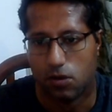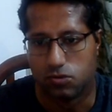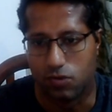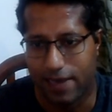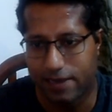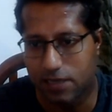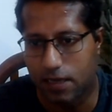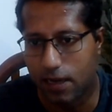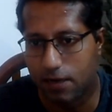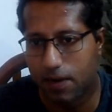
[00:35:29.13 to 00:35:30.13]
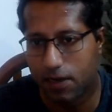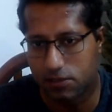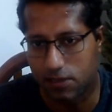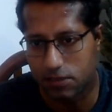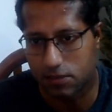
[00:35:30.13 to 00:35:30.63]
So x and 8
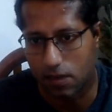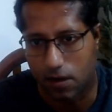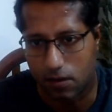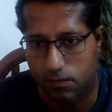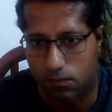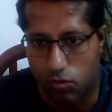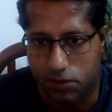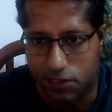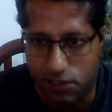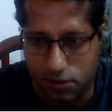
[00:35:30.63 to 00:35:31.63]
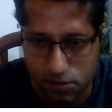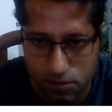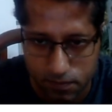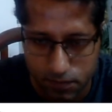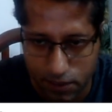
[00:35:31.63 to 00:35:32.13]
minus x are both
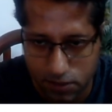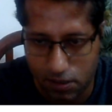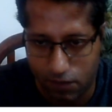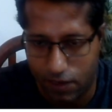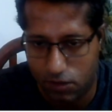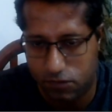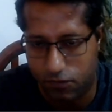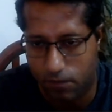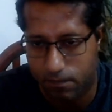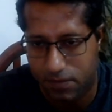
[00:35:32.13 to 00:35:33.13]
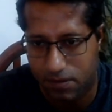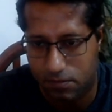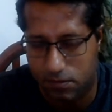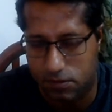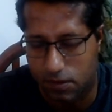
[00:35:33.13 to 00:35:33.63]
digits, that is their values from
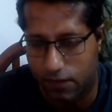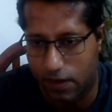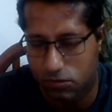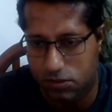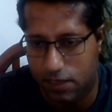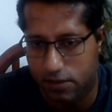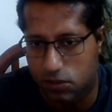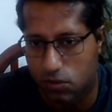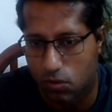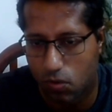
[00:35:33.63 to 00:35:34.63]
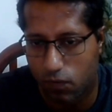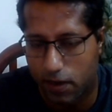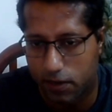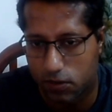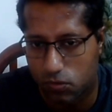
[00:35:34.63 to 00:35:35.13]
values like 0,
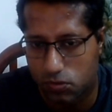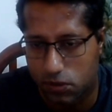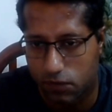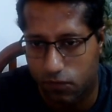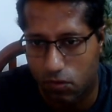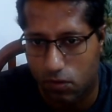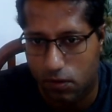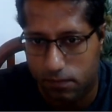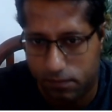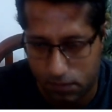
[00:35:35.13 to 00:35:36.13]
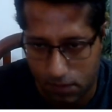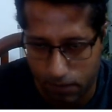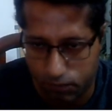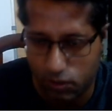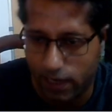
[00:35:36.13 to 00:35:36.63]
1, 2, 3, 4
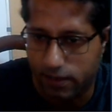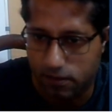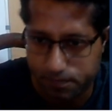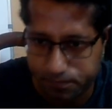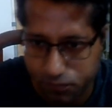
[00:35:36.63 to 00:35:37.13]
up to 9.